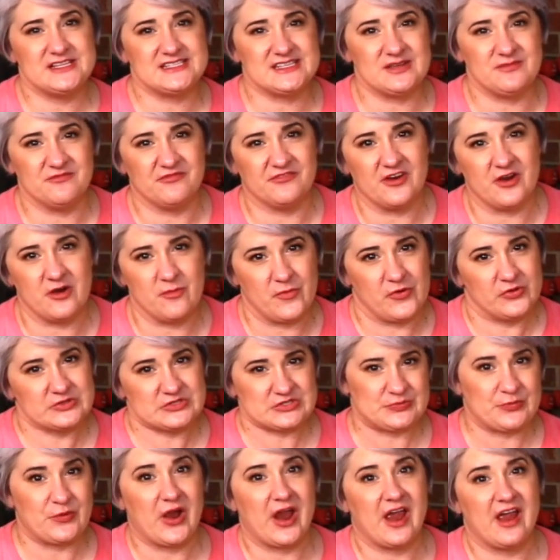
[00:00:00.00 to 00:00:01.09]
some Pheromone
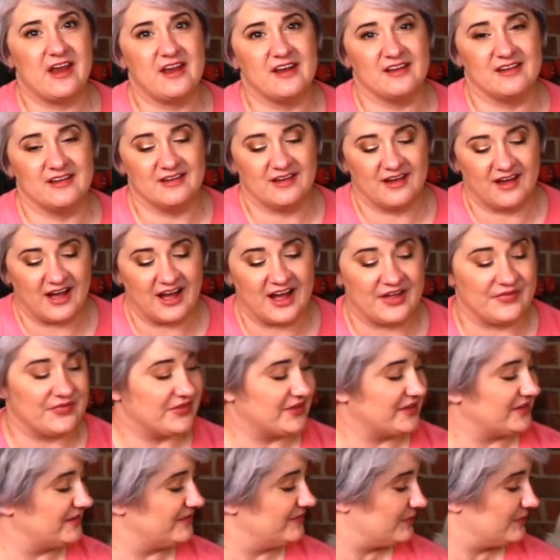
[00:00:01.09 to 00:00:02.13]
Spray on the